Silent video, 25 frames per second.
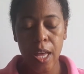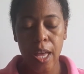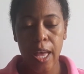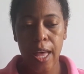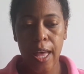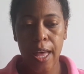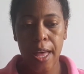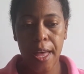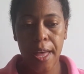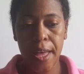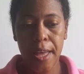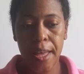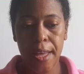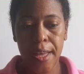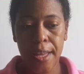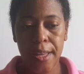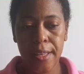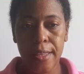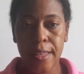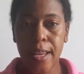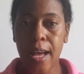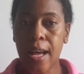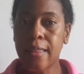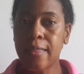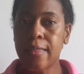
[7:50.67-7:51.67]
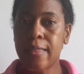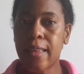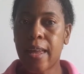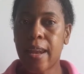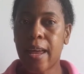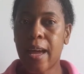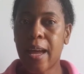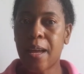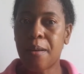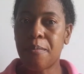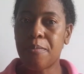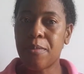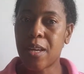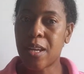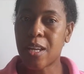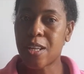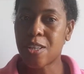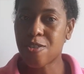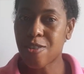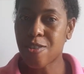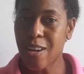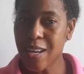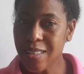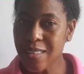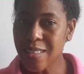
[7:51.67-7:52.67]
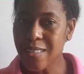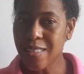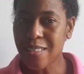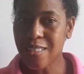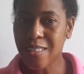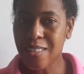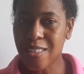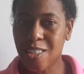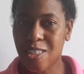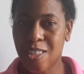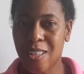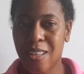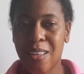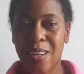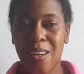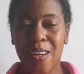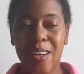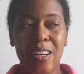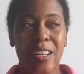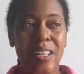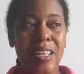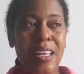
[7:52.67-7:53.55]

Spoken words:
And not that I am not attracted to digital art.